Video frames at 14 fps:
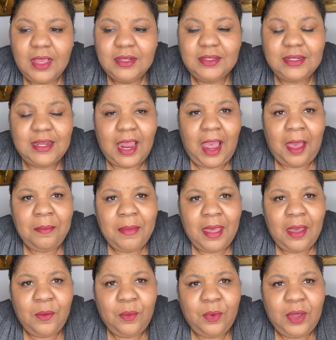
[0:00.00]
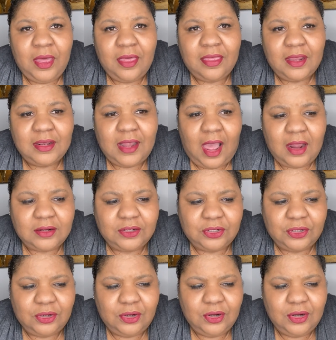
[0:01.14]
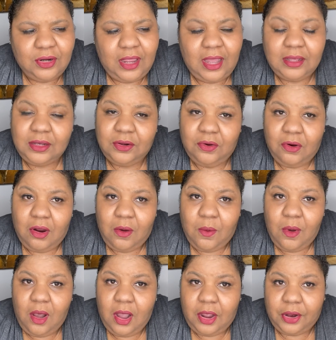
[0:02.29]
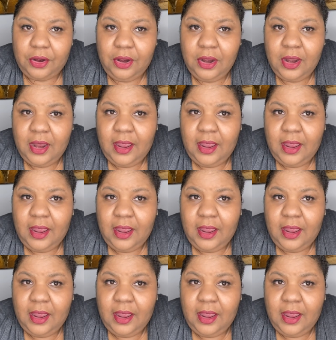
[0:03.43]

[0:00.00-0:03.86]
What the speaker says: today I met with Dr. Eleanor Walker